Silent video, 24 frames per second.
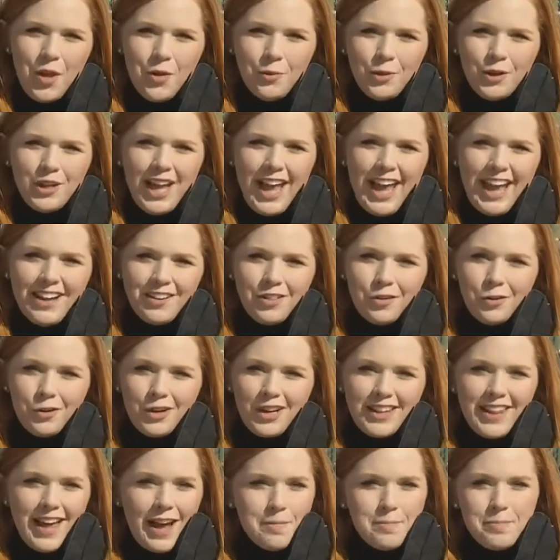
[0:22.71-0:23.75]
Well, hey,
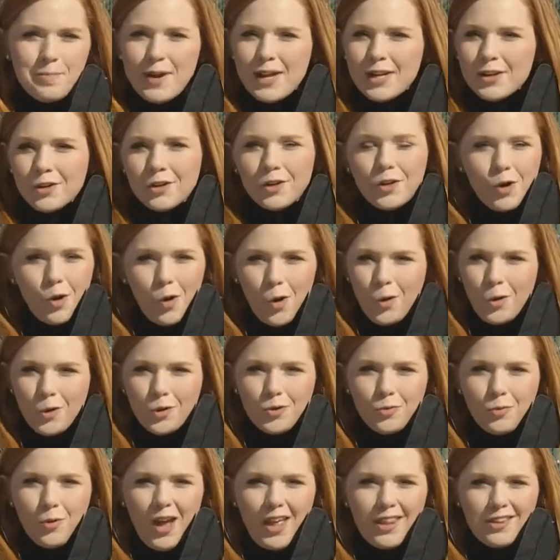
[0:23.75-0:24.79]
Lori, that bitter
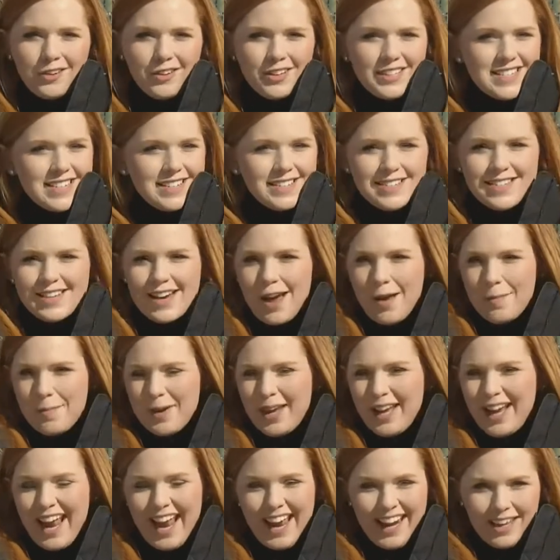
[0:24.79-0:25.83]
cold weather isn't
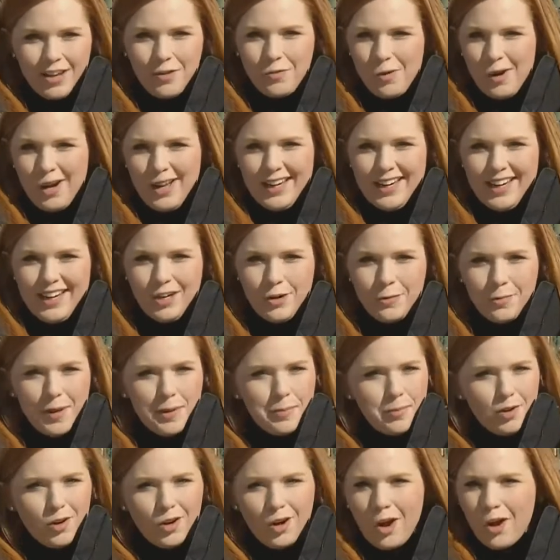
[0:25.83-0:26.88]
stopping anyone here.
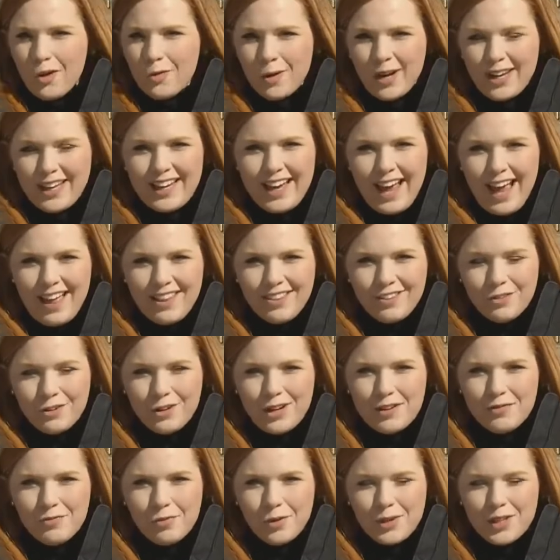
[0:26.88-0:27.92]
People are already
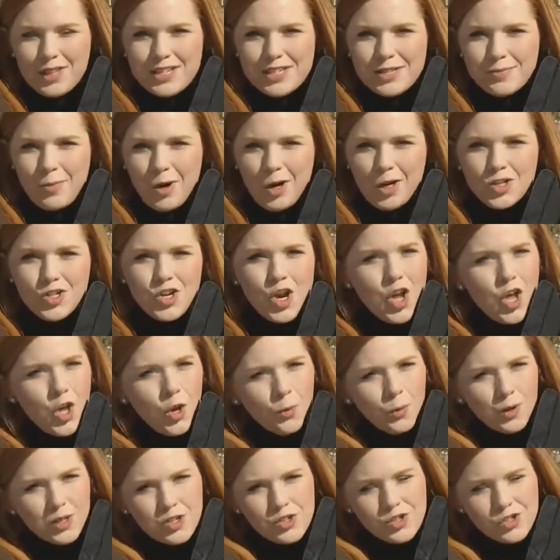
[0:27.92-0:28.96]
gathering for this march,
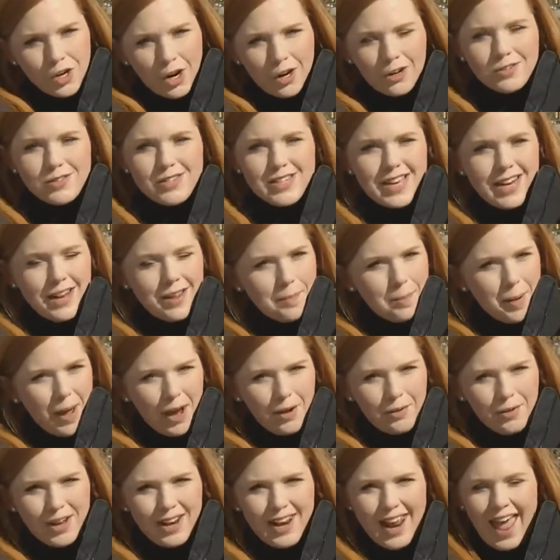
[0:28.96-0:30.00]
which starts in
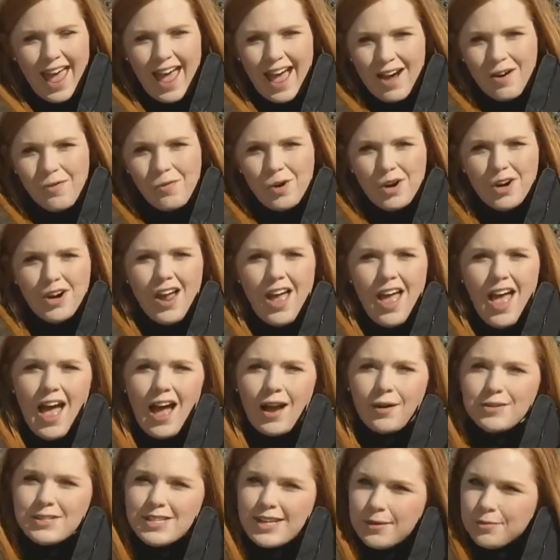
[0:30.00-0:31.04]
about an hour.
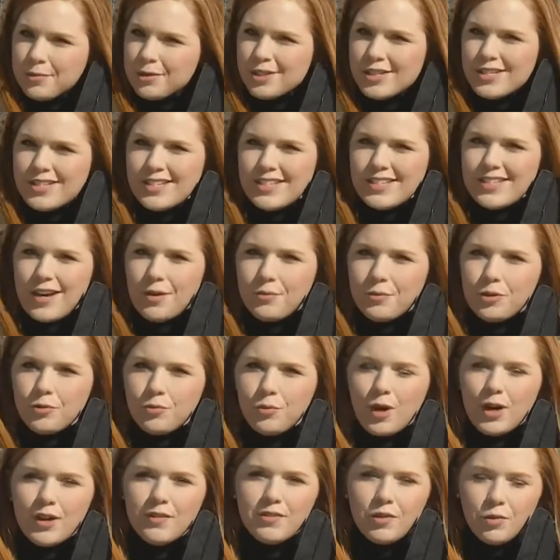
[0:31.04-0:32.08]
I was able to sit down with
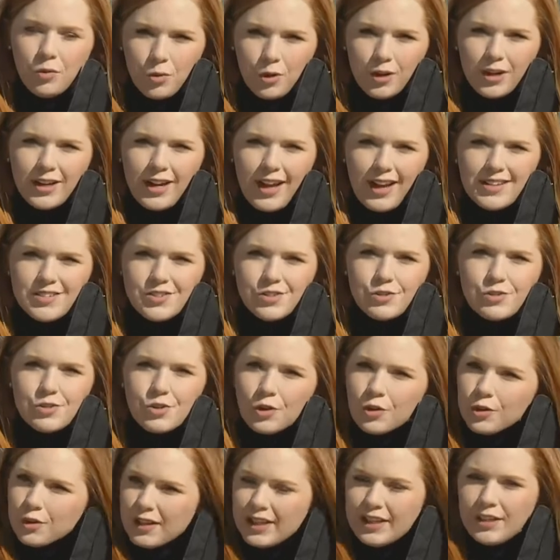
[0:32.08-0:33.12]
one of the organizers
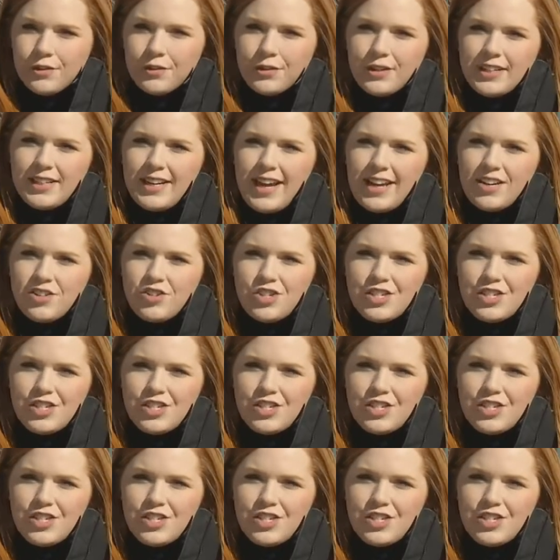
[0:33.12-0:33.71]
earlier today.